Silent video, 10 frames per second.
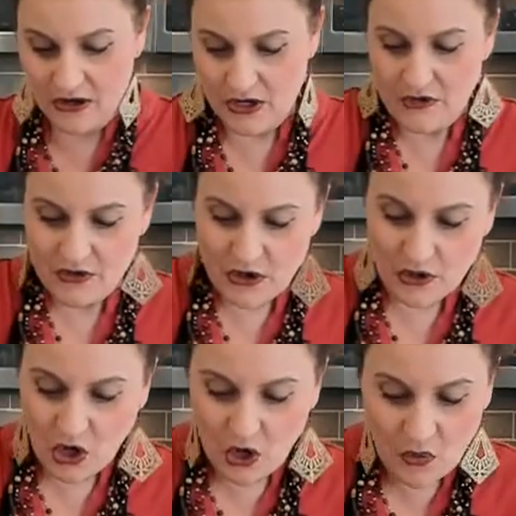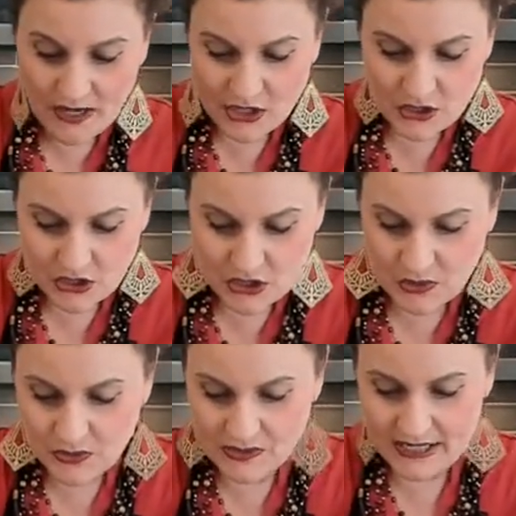You're always
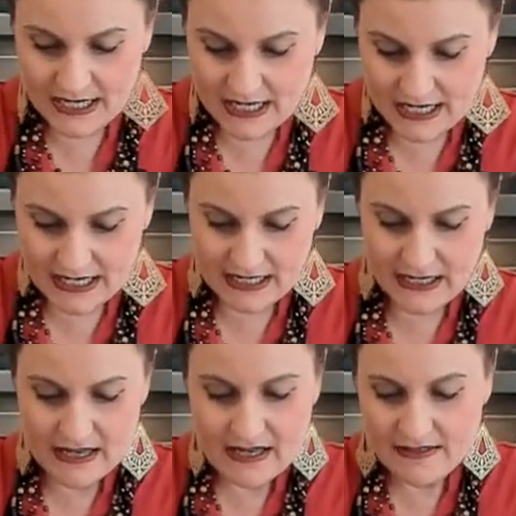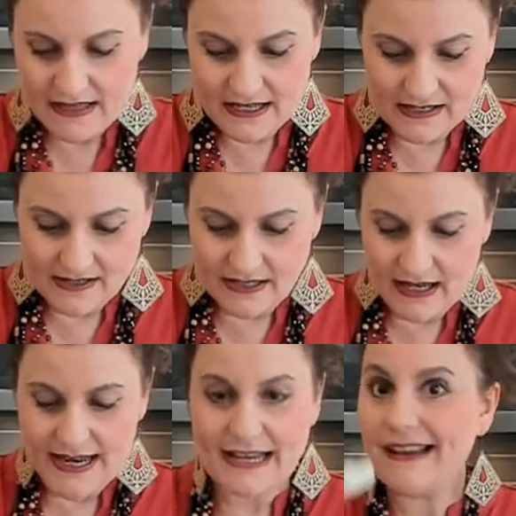using things
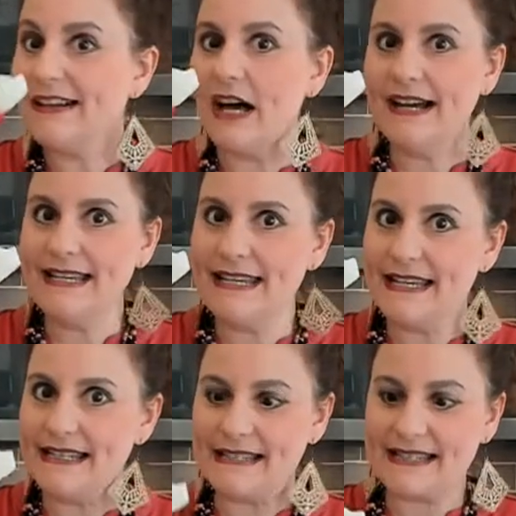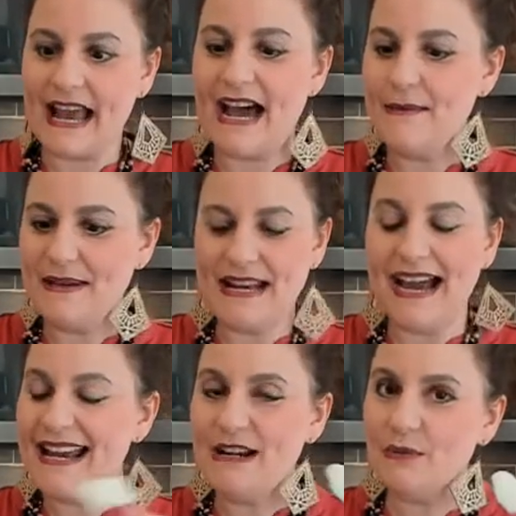like onions. I mean, I
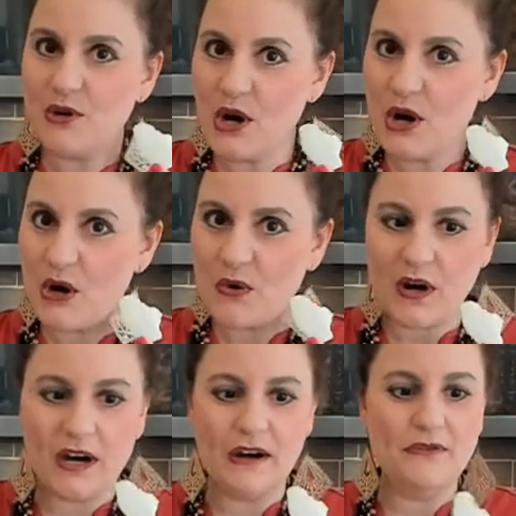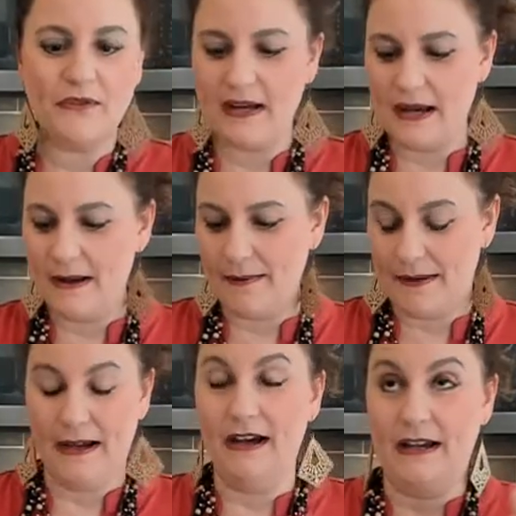don't know of
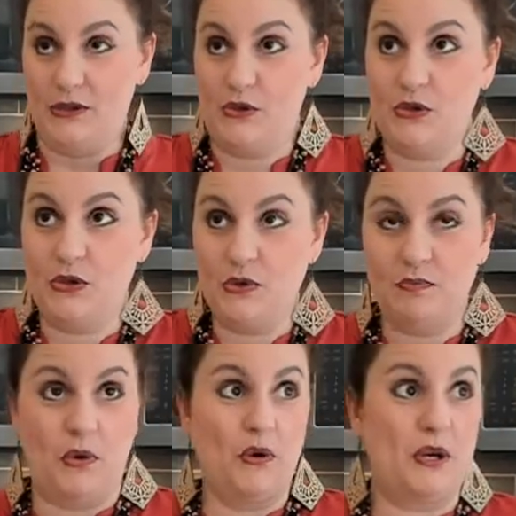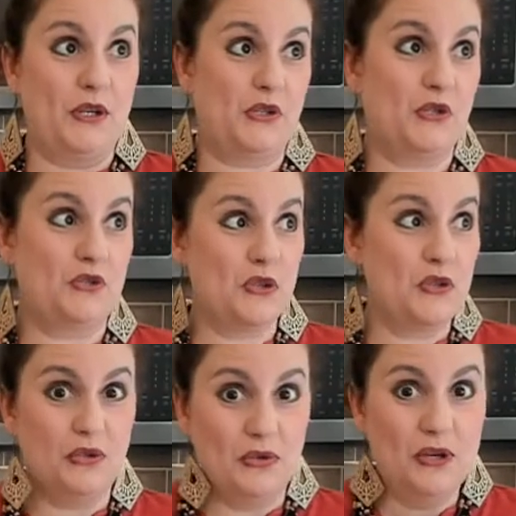a soup or a
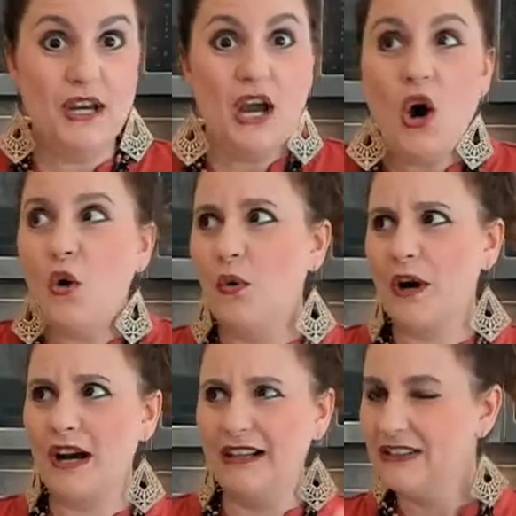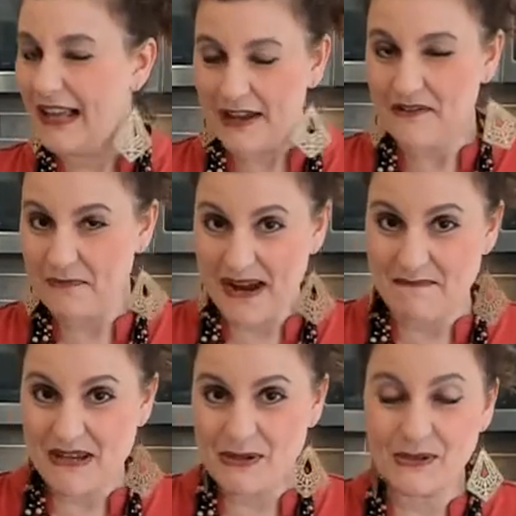stew or a lot of my
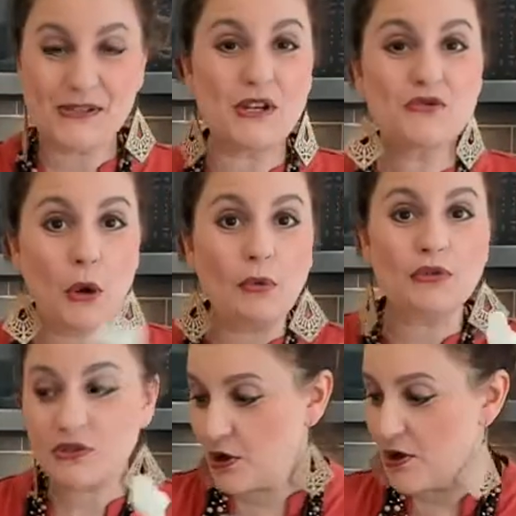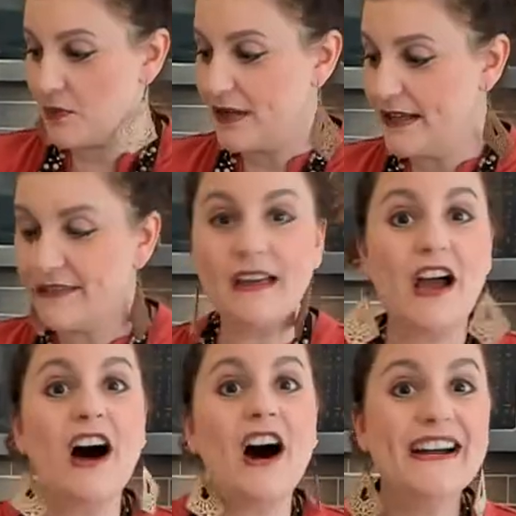meals that don't start with
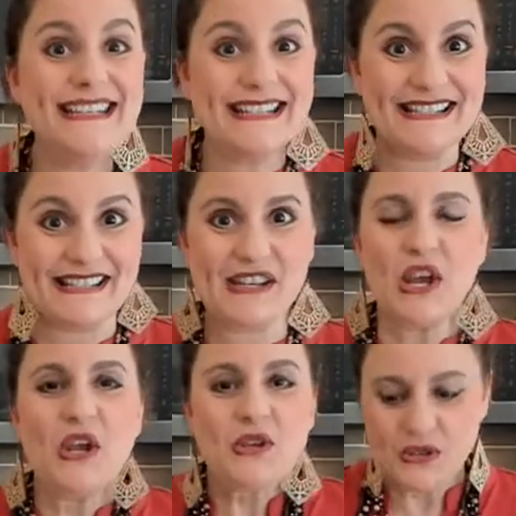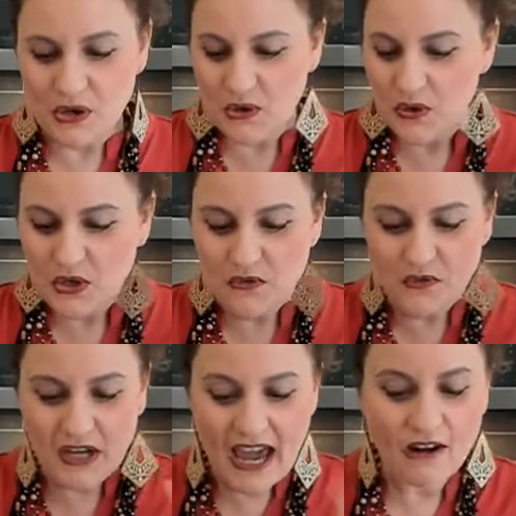onions. So you've
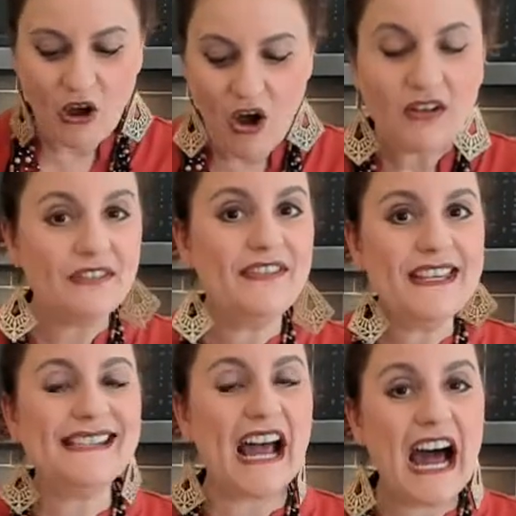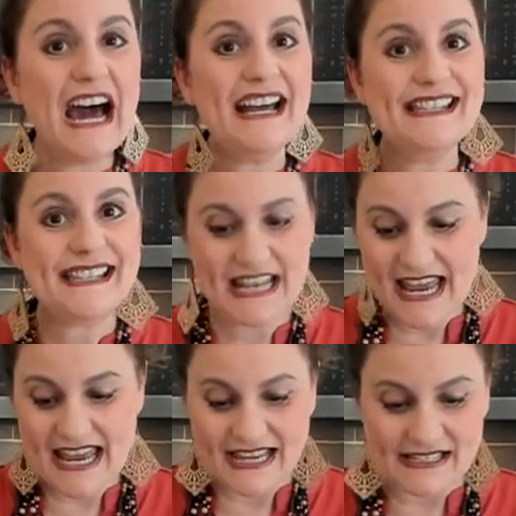got all of these odds and
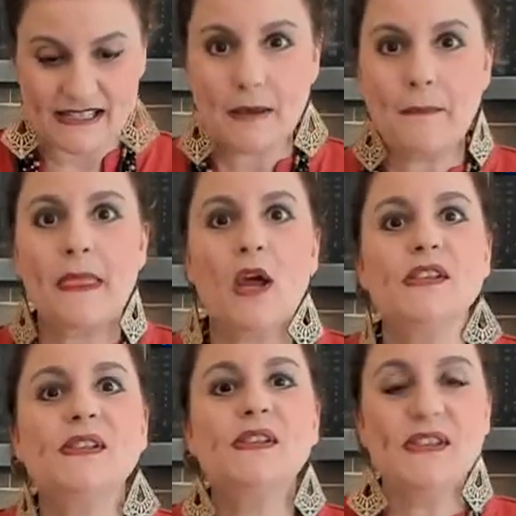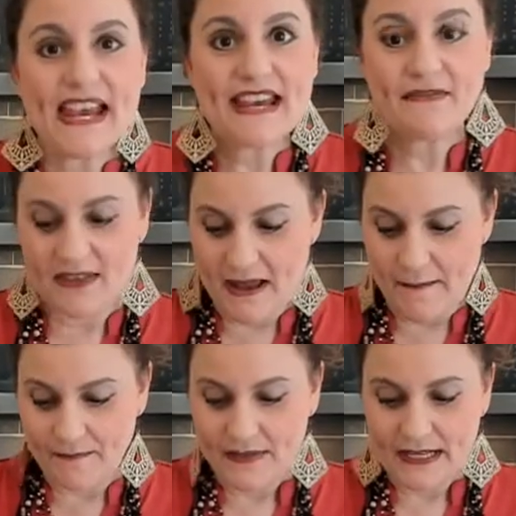ends. Save them
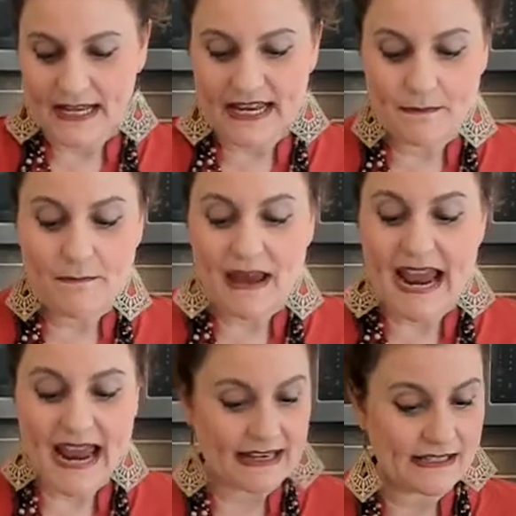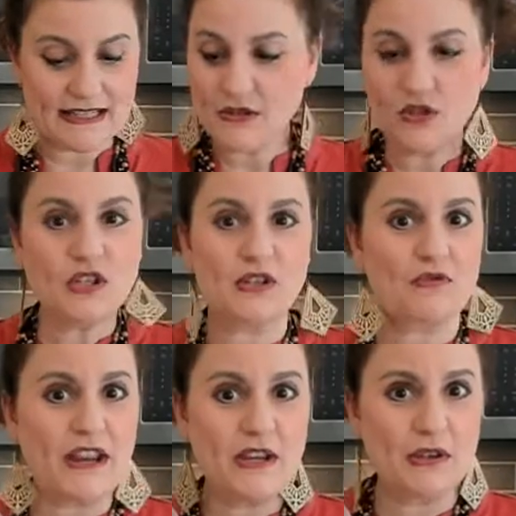in bags. These are just the
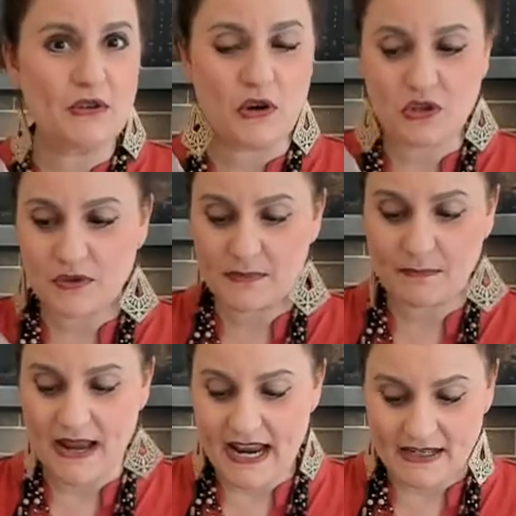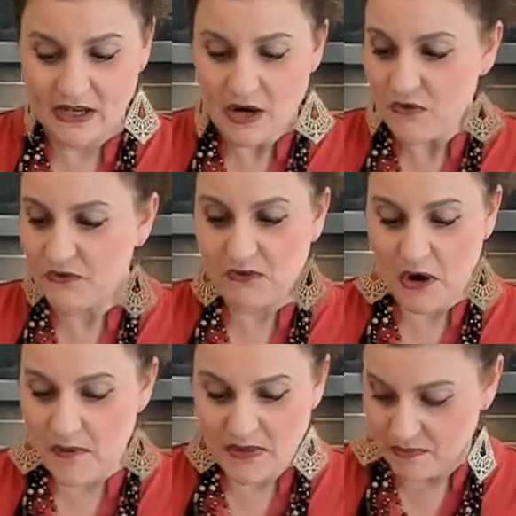regular grocery bags from
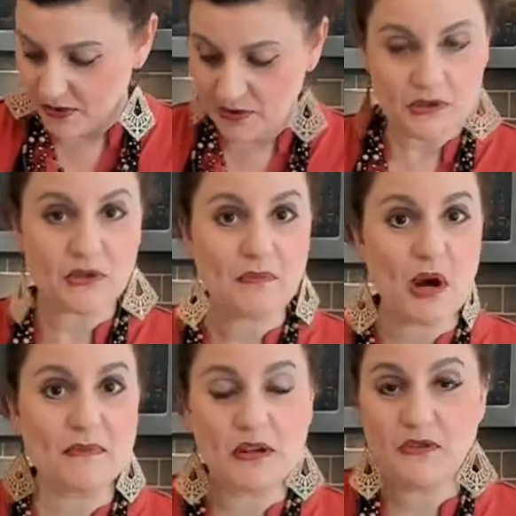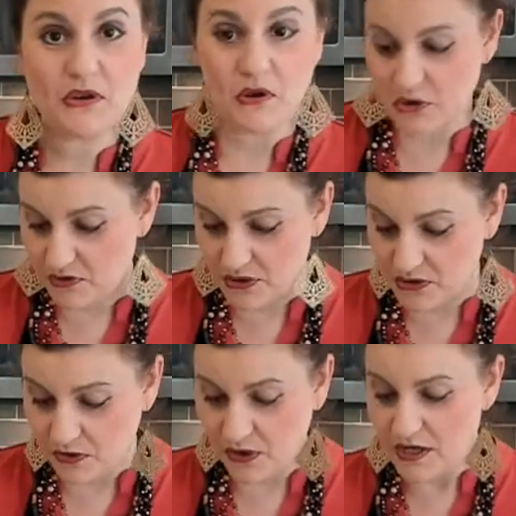the produce department at the grocery store.
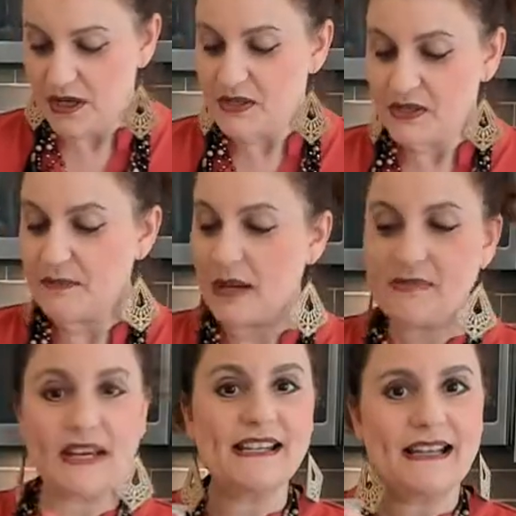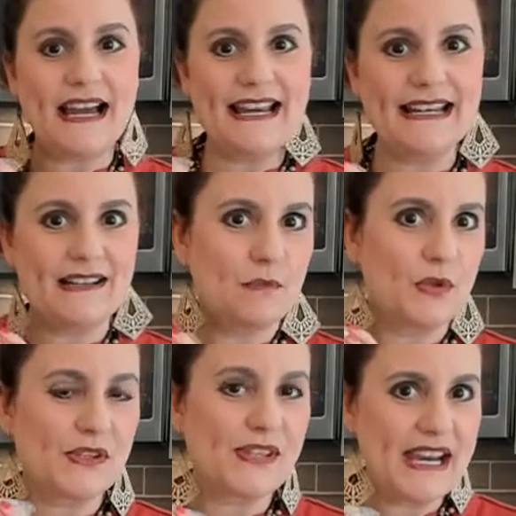Sometimes I will
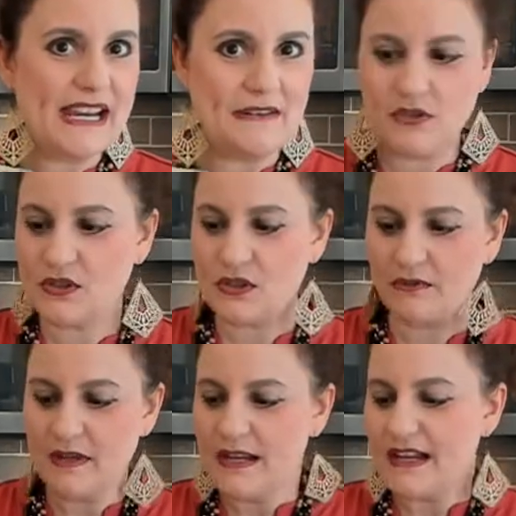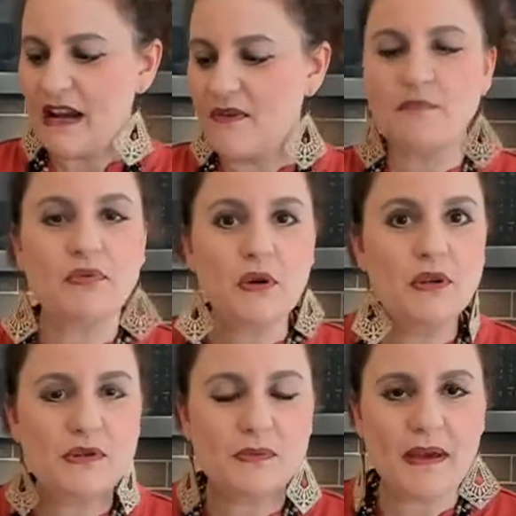save just a kind of a produce
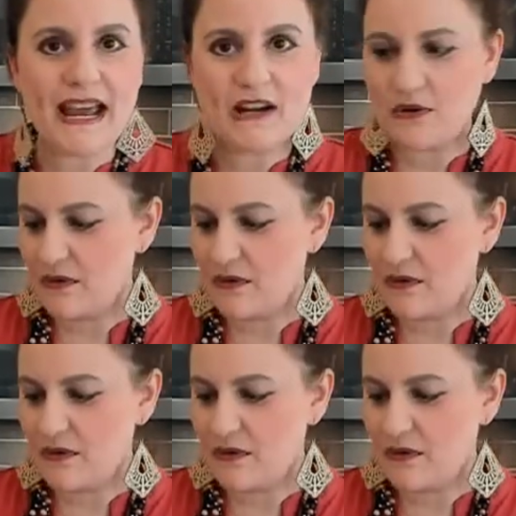bag or